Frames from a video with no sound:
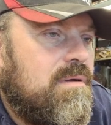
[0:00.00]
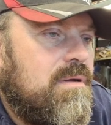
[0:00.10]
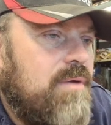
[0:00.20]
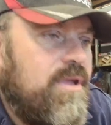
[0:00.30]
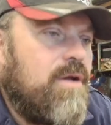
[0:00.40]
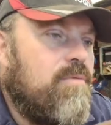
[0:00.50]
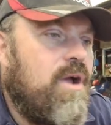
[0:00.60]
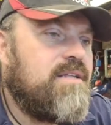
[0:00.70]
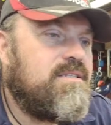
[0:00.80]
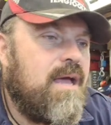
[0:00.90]
Here we go.
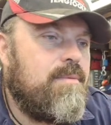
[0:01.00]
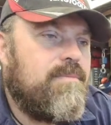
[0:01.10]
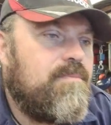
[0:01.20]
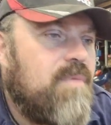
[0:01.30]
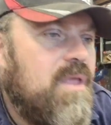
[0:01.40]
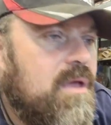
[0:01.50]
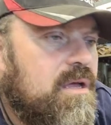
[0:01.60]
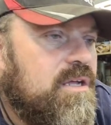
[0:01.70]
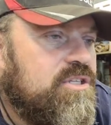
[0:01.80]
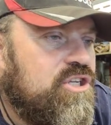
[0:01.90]
Right, Simon.
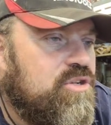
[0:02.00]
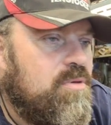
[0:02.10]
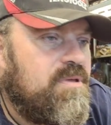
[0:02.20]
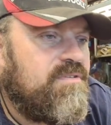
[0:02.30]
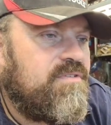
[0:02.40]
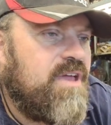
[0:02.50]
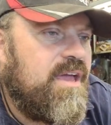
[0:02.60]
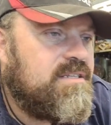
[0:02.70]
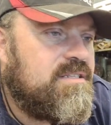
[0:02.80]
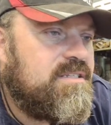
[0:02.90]

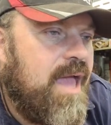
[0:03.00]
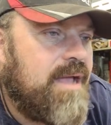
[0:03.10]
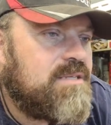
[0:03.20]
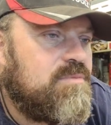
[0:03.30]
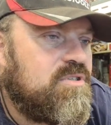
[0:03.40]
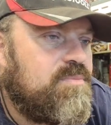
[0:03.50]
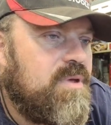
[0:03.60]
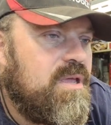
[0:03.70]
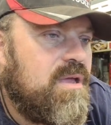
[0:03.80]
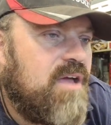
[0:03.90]
GWP58. The tax must
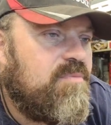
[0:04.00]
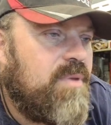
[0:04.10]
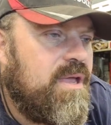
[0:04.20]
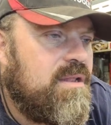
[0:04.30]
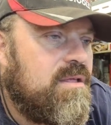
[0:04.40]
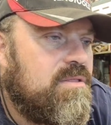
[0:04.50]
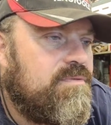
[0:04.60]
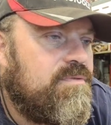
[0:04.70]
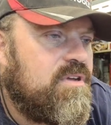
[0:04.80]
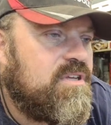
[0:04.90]
have been the
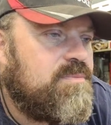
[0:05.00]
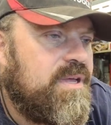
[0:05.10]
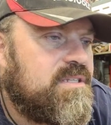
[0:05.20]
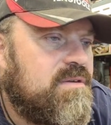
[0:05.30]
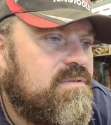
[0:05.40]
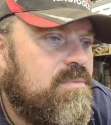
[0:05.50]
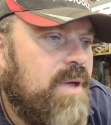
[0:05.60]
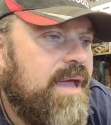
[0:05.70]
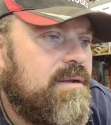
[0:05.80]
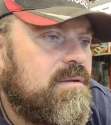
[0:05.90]
first bit of the
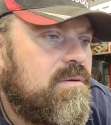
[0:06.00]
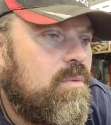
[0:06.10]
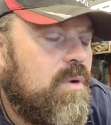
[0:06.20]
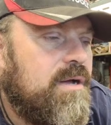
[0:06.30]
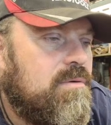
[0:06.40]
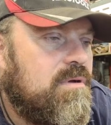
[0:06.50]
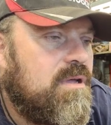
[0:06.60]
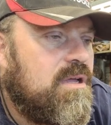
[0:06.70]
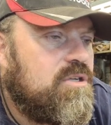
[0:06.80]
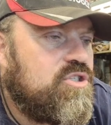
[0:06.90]
ban. Wow.
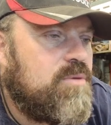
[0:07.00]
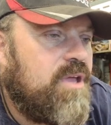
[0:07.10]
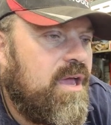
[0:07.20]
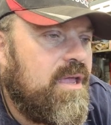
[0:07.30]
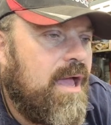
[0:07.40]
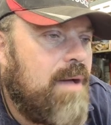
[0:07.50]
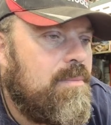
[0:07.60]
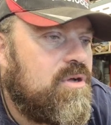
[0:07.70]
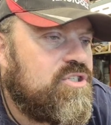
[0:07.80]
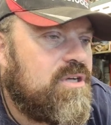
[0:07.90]
Jim K. How
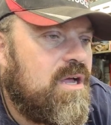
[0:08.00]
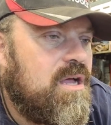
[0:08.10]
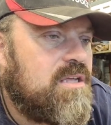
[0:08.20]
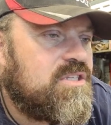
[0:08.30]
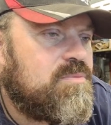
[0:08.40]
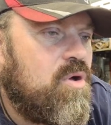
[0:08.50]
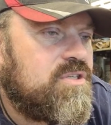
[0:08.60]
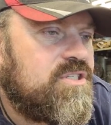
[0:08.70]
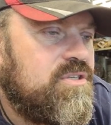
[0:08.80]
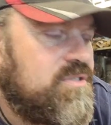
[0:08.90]
much
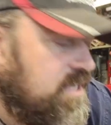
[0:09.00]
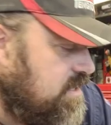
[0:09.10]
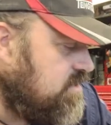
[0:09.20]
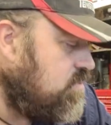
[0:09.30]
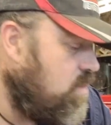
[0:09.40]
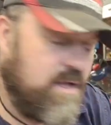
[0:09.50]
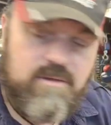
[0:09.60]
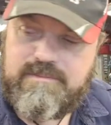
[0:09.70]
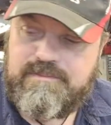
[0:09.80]
smokes in New Zealand? Well,